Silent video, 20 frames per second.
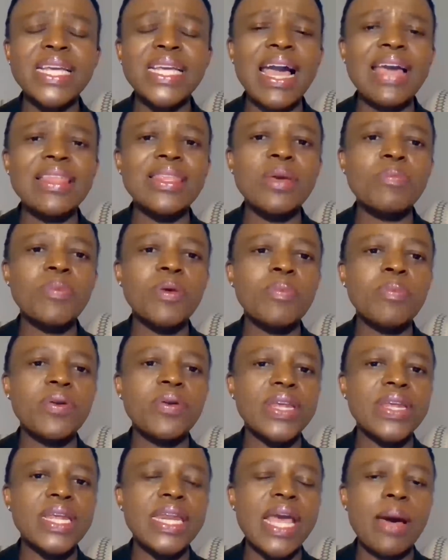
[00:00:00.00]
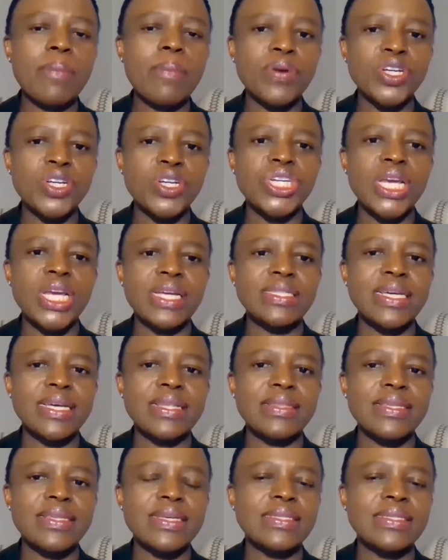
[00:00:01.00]
I think people really
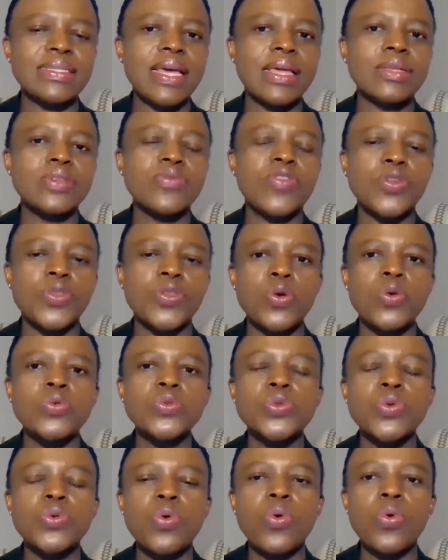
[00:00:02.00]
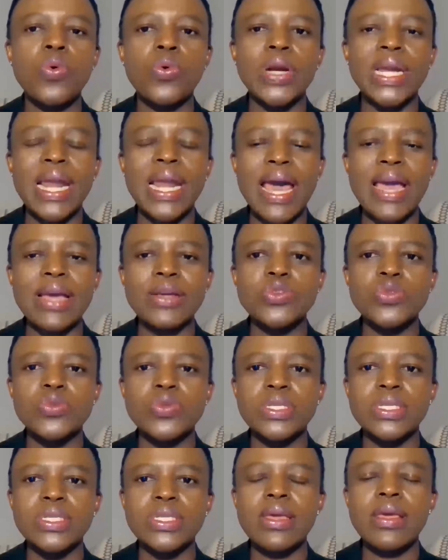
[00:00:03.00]
appreciated this, and for those who would like to
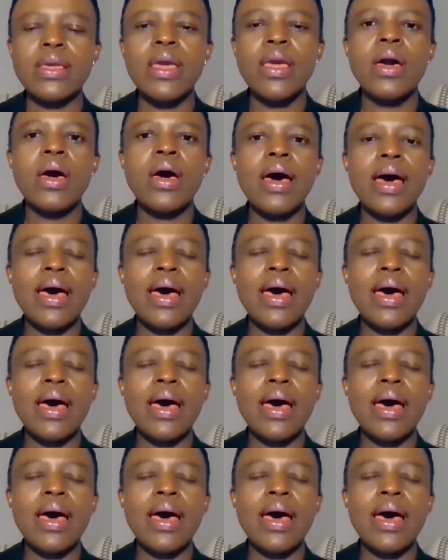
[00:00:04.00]
see